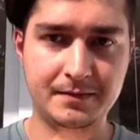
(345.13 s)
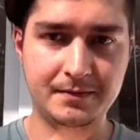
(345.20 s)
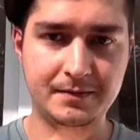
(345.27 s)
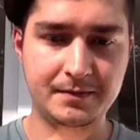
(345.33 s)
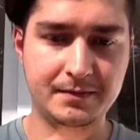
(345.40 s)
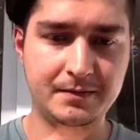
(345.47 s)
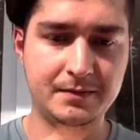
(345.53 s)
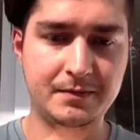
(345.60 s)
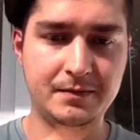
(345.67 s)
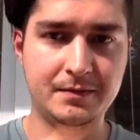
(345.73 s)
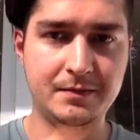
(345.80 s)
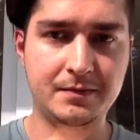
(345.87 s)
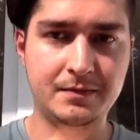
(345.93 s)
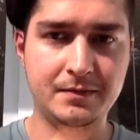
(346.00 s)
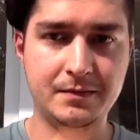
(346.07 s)

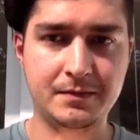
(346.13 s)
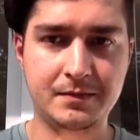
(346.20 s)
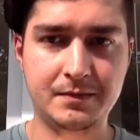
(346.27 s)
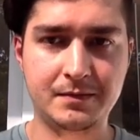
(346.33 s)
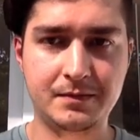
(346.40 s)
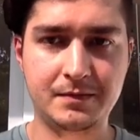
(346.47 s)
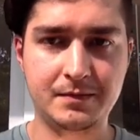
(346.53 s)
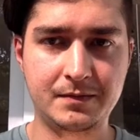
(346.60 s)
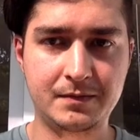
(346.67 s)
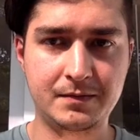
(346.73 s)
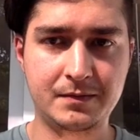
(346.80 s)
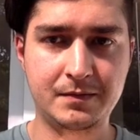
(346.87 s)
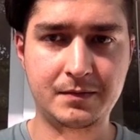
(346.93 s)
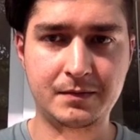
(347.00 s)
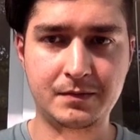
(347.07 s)

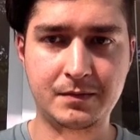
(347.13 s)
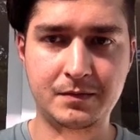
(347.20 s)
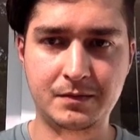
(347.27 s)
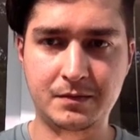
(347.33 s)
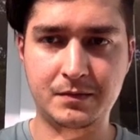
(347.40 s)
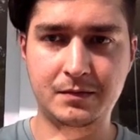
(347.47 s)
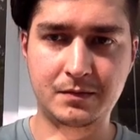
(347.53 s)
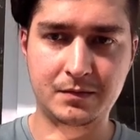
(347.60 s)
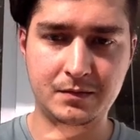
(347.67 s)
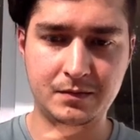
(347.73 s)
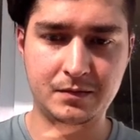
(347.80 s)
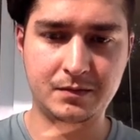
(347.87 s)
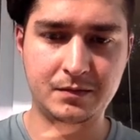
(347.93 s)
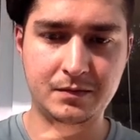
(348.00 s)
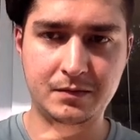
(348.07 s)

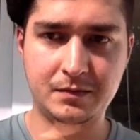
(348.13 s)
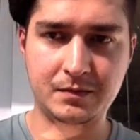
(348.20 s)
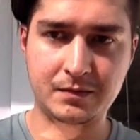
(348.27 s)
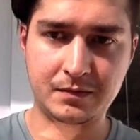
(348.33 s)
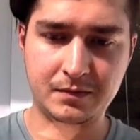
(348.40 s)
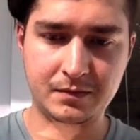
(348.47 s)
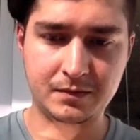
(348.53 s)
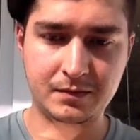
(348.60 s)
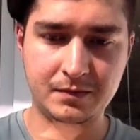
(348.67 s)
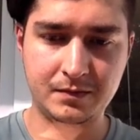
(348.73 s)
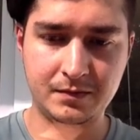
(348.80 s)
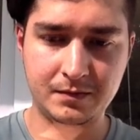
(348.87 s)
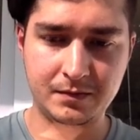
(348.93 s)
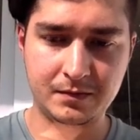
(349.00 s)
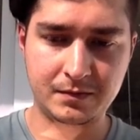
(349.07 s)

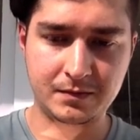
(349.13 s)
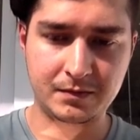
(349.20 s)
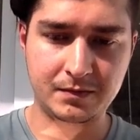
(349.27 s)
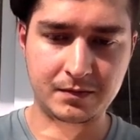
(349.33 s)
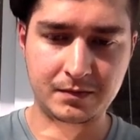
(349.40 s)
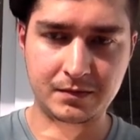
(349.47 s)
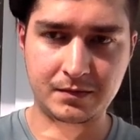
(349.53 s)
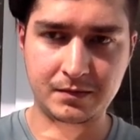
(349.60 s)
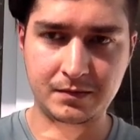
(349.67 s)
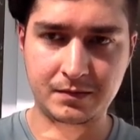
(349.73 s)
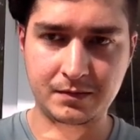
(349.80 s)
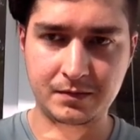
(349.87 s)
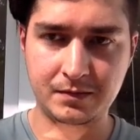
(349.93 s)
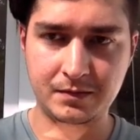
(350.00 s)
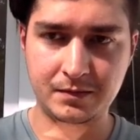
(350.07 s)

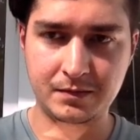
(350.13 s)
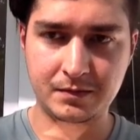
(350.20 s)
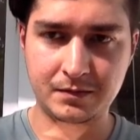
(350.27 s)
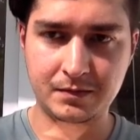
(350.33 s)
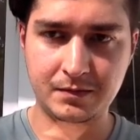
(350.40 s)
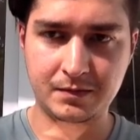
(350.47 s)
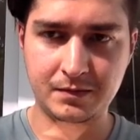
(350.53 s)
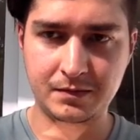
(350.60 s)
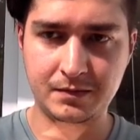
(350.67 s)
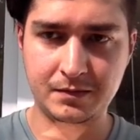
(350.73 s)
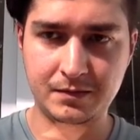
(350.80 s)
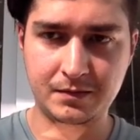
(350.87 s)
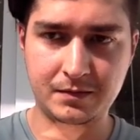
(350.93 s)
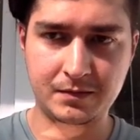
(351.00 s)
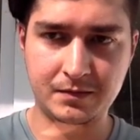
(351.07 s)

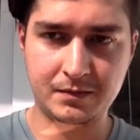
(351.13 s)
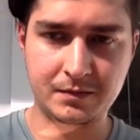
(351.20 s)
[no speech]